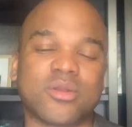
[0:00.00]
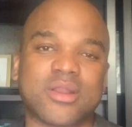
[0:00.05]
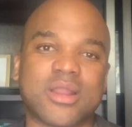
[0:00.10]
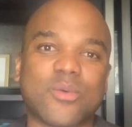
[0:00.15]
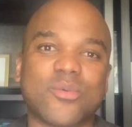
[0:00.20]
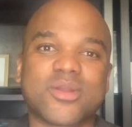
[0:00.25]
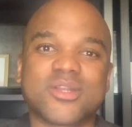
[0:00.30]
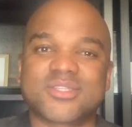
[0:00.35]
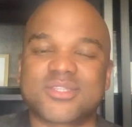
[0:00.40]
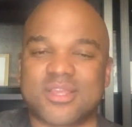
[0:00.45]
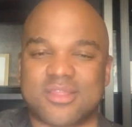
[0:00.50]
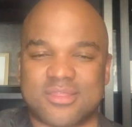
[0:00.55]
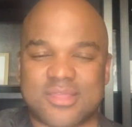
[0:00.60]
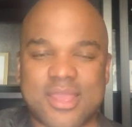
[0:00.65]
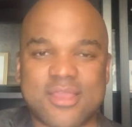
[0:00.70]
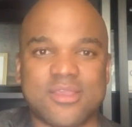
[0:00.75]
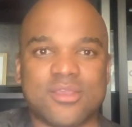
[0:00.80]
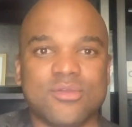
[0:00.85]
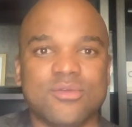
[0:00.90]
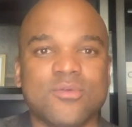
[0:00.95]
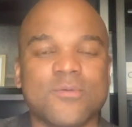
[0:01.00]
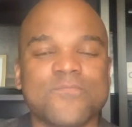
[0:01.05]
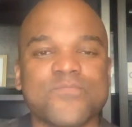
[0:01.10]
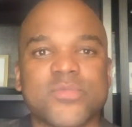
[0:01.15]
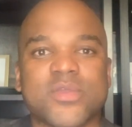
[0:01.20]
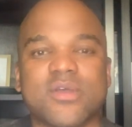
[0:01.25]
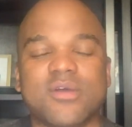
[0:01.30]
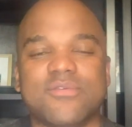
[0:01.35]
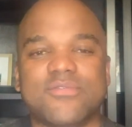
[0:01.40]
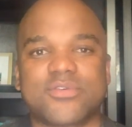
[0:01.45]
And I want to say thank you
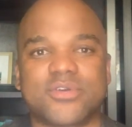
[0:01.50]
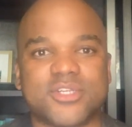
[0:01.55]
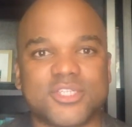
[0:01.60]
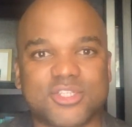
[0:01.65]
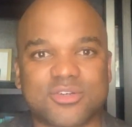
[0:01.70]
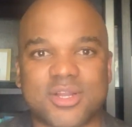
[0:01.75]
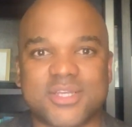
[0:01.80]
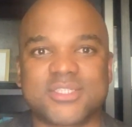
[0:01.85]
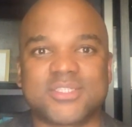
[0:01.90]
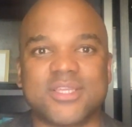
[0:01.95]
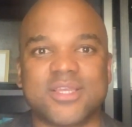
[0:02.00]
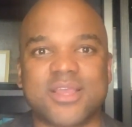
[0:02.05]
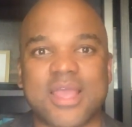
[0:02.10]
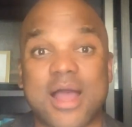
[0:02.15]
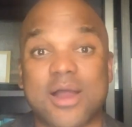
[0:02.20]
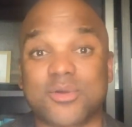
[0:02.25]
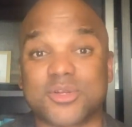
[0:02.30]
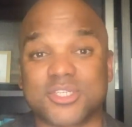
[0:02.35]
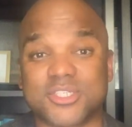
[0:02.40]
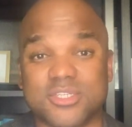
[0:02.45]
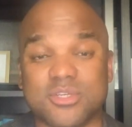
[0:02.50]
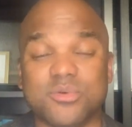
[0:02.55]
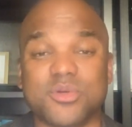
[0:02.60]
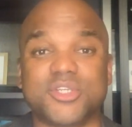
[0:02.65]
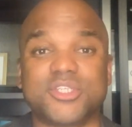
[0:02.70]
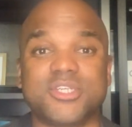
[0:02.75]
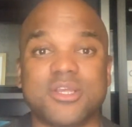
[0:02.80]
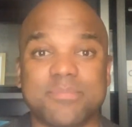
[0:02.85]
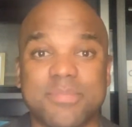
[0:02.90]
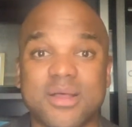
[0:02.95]
for entrusting our
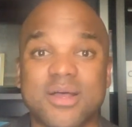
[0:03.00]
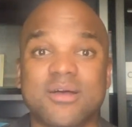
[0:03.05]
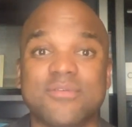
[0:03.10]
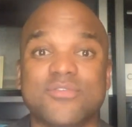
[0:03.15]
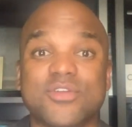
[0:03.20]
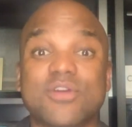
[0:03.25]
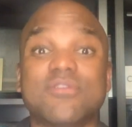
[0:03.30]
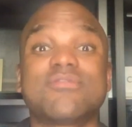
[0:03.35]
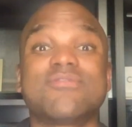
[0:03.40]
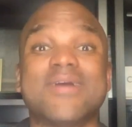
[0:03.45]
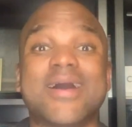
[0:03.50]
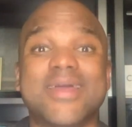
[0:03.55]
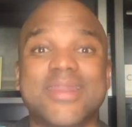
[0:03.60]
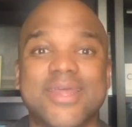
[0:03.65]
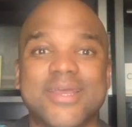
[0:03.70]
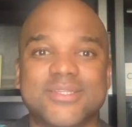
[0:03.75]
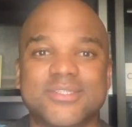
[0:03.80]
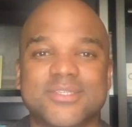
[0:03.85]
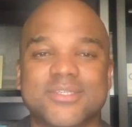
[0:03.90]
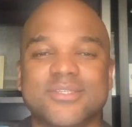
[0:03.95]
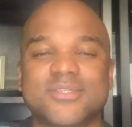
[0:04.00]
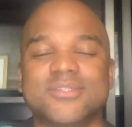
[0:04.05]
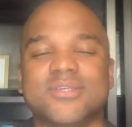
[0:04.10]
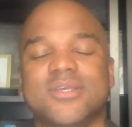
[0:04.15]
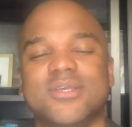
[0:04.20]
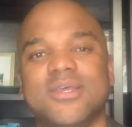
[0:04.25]
stewardship of your finances